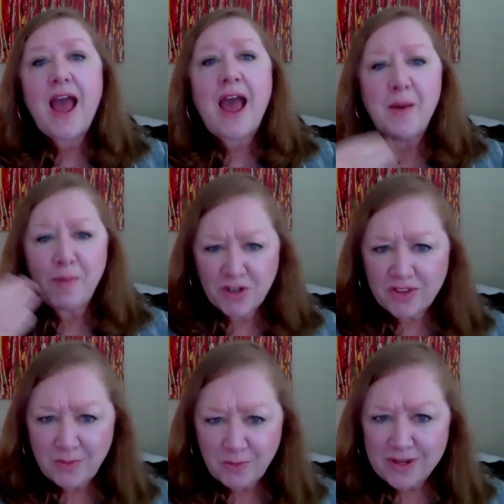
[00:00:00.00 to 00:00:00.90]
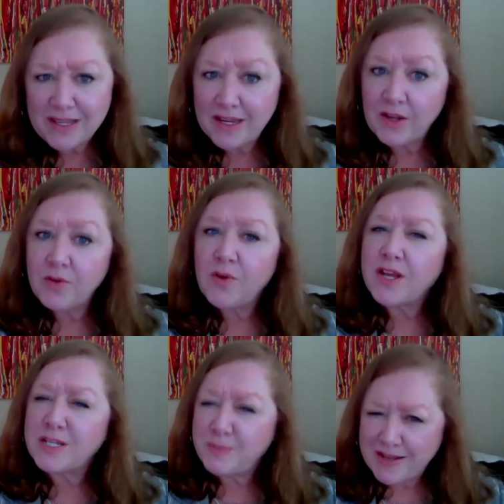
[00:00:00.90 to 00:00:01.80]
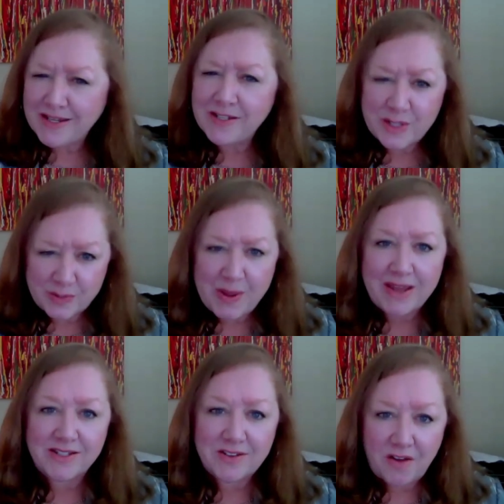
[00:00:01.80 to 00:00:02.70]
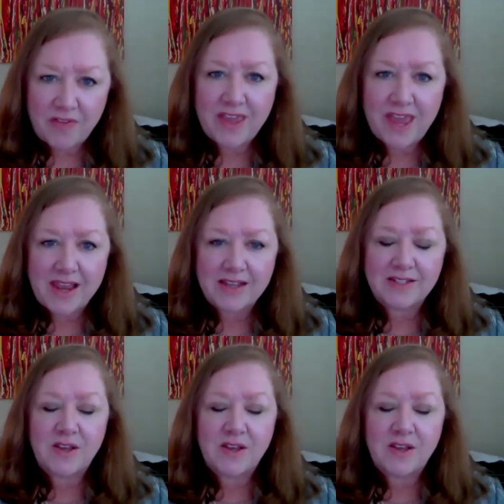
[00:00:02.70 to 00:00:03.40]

how much are they really expecting to spend on the case?